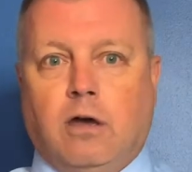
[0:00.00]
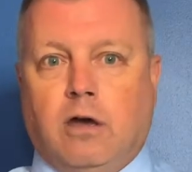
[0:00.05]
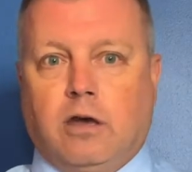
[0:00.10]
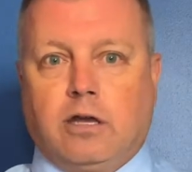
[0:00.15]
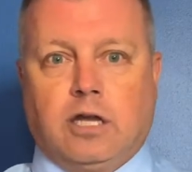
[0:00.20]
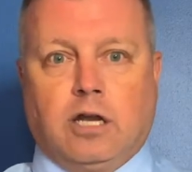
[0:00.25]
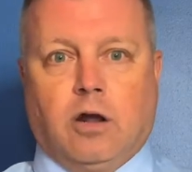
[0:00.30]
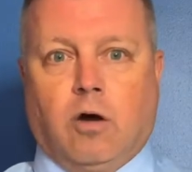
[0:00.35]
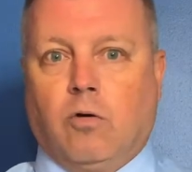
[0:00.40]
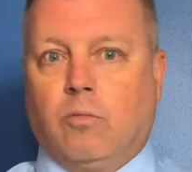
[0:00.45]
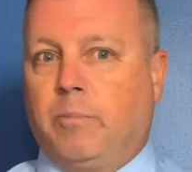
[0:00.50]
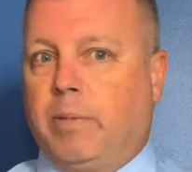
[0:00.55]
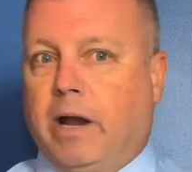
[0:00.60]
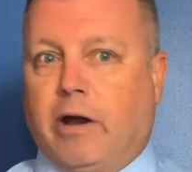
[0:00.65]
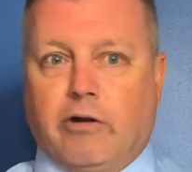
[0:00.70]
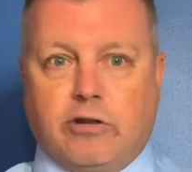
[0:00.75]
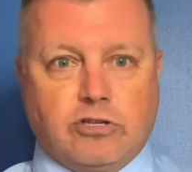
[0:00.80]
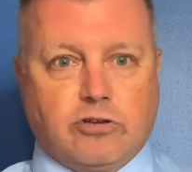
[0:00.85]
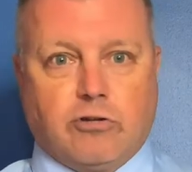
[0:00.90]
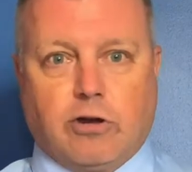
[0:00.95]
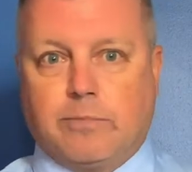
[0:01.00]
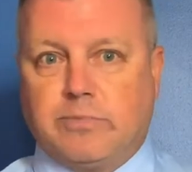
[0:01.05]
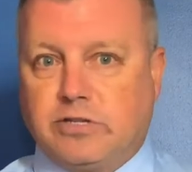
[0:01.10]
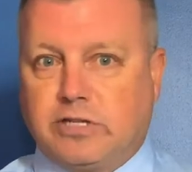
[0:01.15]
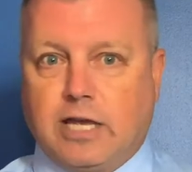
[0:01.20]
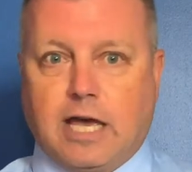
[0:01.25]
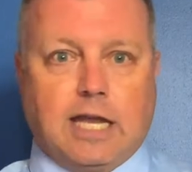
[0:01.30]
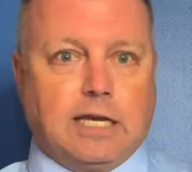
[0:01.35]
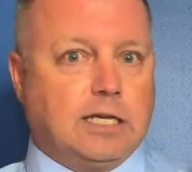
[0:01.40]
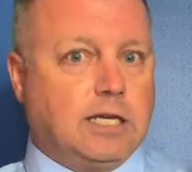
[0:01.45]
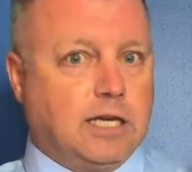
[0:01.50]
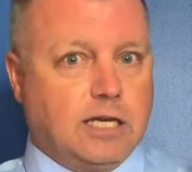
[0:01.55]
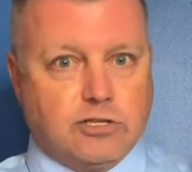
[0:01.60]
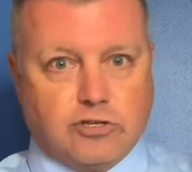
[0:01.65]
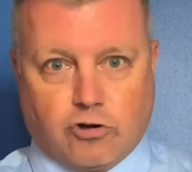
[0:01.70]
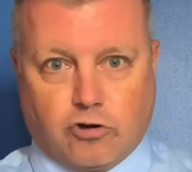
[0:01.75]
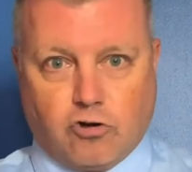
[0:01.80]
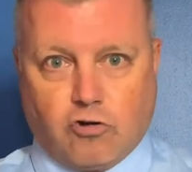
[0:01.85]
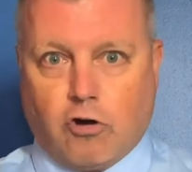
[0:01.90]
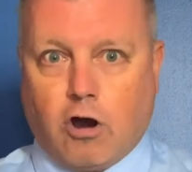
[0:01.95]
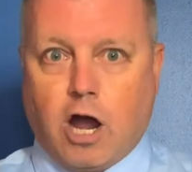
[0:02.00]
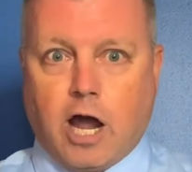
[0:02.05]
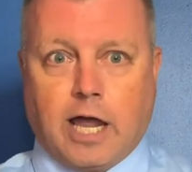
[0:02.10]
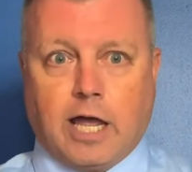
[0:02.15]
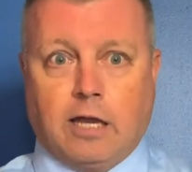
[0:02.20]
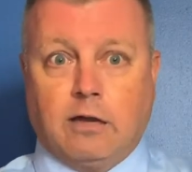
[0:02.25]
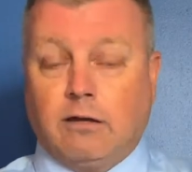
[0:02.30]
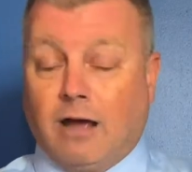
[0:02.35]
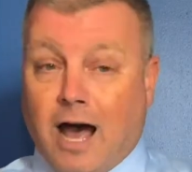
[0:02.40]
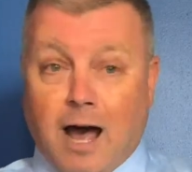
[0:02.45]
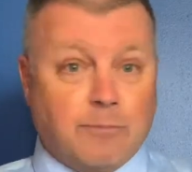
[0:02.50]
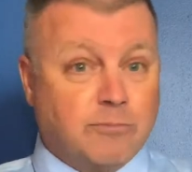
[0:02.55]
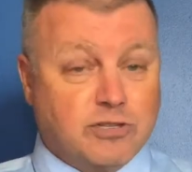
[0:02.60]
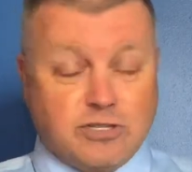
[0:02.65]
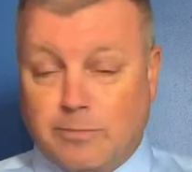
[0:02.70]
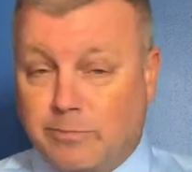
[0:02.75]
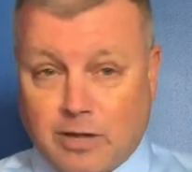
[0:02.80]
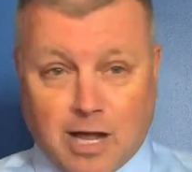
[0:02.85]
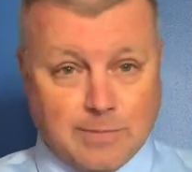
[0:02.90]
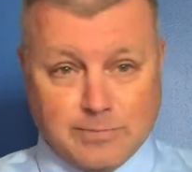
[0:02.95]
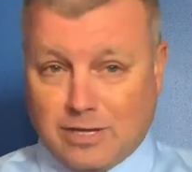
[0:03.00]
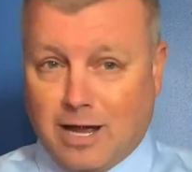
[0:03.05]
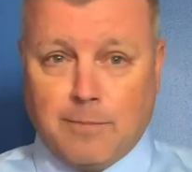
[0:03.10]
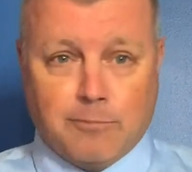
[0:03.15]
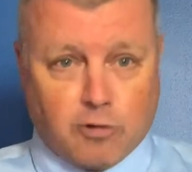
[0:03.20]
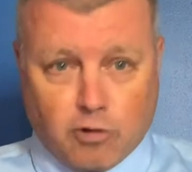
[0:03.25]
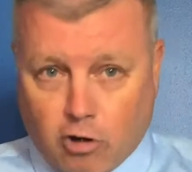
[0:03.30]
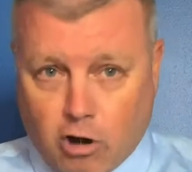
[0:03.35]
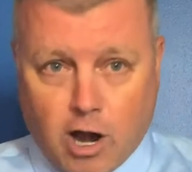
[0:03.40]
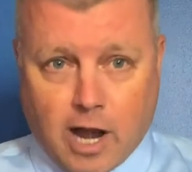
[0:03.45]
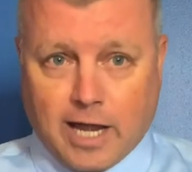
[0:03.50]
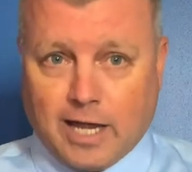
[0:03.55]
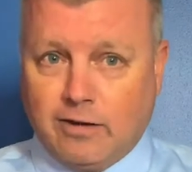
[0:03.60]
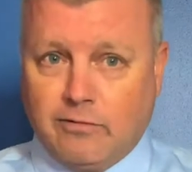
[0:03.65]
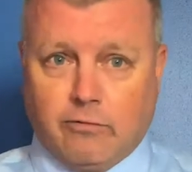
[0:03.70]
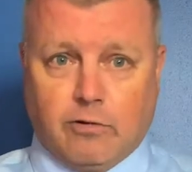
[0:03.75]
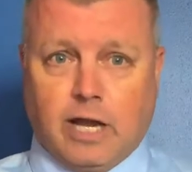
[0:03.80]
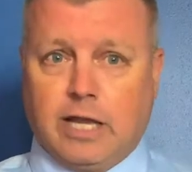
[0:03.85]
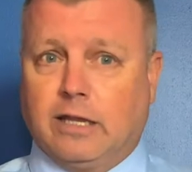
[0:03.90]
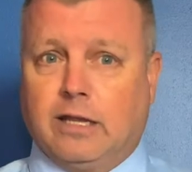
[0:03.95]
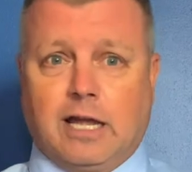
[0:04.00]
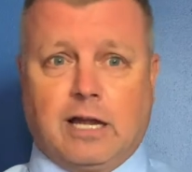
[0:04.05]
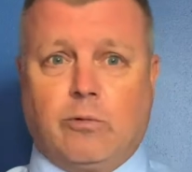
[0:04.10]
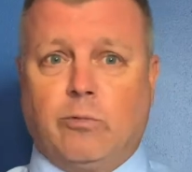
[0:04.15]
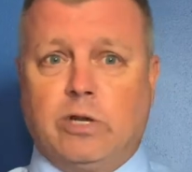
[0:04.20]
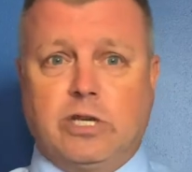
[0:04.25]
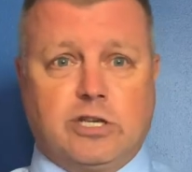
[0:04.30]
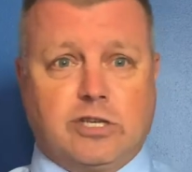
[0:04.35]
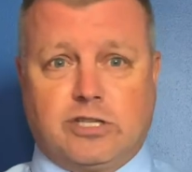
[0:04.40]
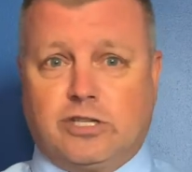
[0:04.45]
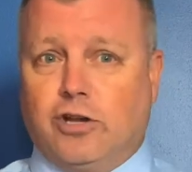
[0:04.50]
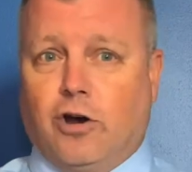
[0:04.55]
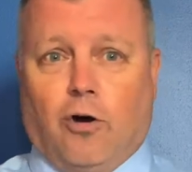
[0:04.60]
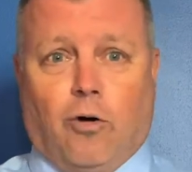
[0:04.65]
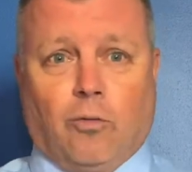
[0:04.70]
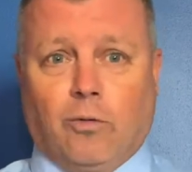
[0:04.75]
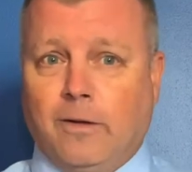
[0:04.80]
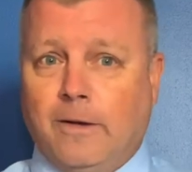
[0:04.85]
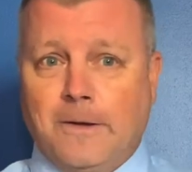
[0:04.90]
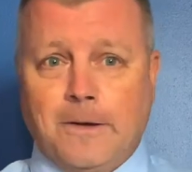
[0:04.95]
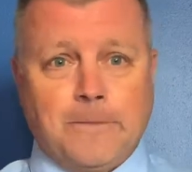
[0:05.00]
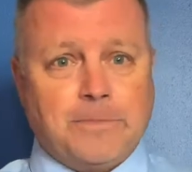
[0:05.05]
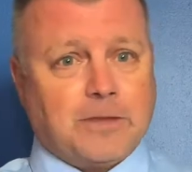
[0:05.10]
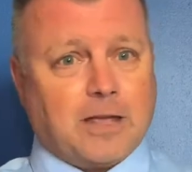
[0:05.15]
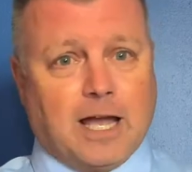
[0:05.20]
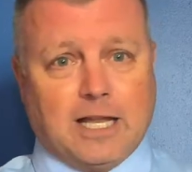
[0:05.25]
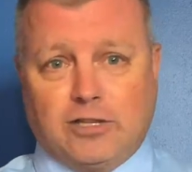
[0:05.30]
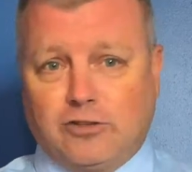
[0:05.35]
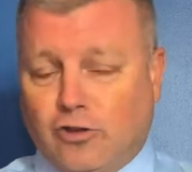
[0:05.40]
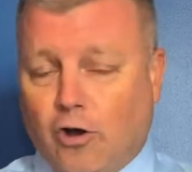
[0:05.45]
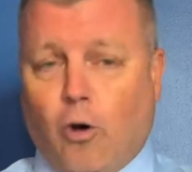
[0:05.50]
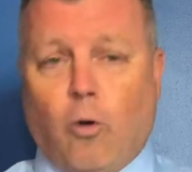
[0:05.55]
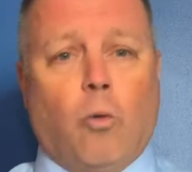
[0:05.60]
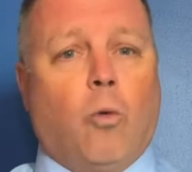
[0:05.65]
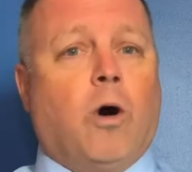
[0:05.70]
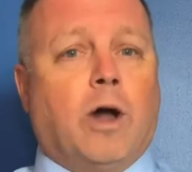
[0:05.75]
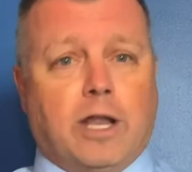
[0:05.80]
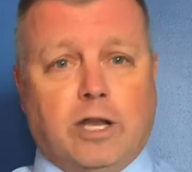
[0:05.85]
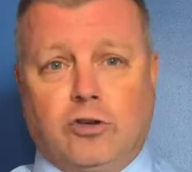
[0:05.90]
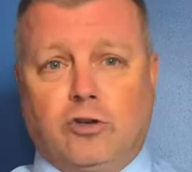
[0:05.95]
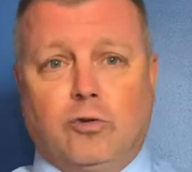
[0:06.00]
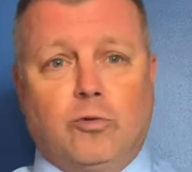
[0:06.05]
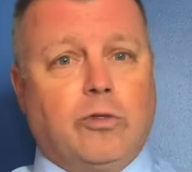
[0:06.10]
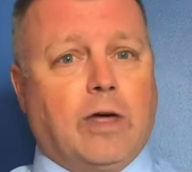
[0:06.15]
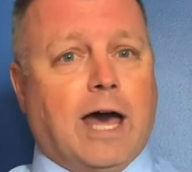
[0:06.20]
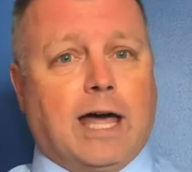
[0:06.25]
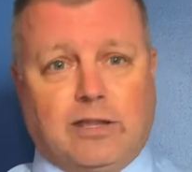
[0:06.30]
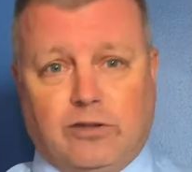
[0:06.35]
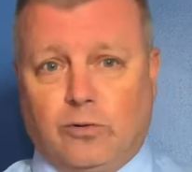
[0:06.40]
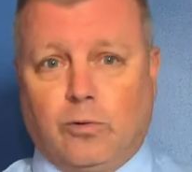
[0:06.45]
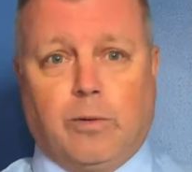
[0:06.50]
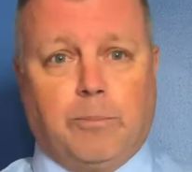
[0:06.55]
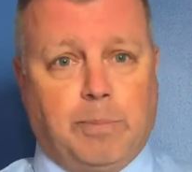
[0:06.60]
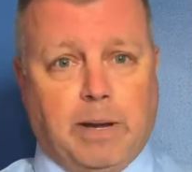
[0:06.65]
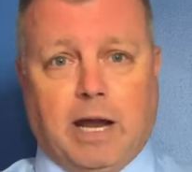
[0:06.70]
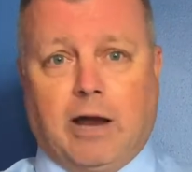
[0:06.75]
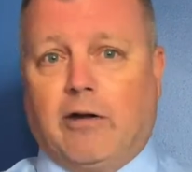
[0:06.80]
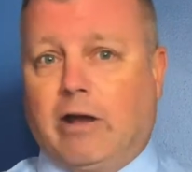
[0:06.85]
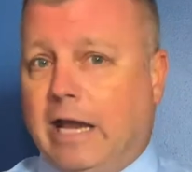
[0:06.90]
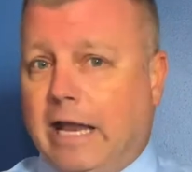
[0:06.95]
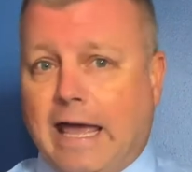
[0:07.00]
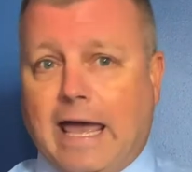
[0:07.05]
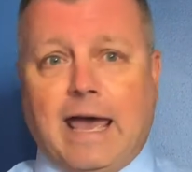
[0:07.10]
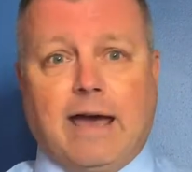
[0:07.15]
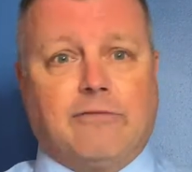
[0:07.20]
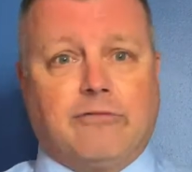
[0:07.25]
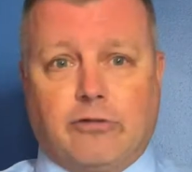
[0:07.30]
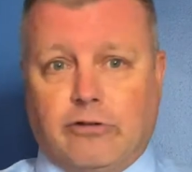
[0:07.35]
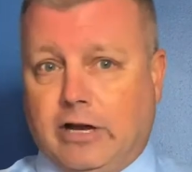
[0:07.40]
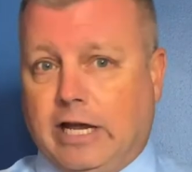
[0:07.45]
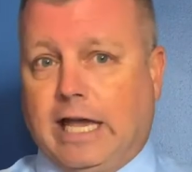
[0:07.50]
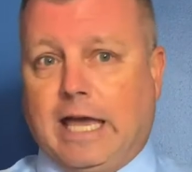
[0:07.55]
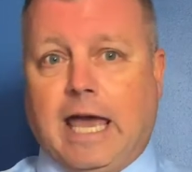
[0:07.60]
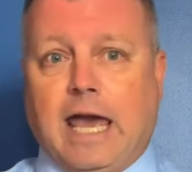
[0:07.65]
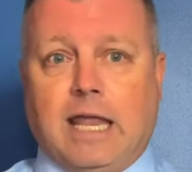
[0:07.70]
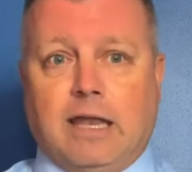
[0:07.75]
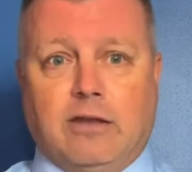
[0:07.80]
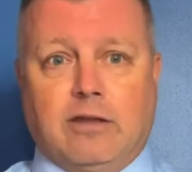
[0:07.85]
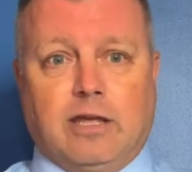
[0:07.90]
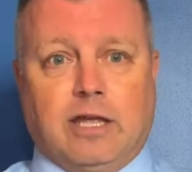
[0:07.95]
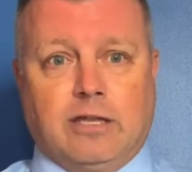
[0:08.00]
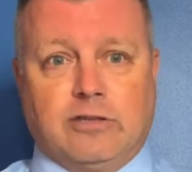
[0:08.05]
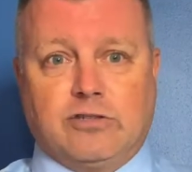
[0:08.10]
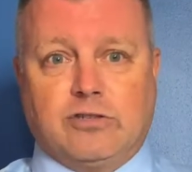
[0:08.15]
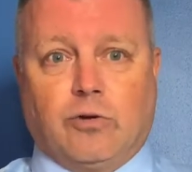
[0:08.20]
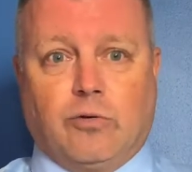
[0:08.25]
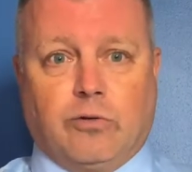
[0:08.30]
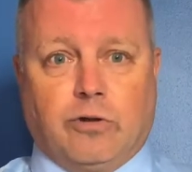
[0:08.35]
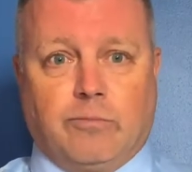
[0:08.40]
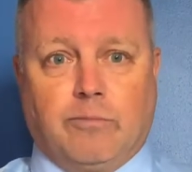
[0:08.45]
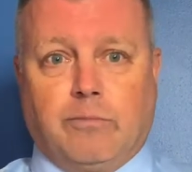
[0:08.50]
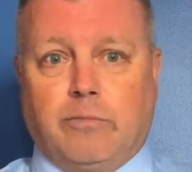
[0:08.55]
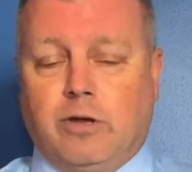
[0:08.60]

you know parents are upset kids are crying i'm sometimes i'm crying right like we just don't i don't want to do that to a parent ever again and so to,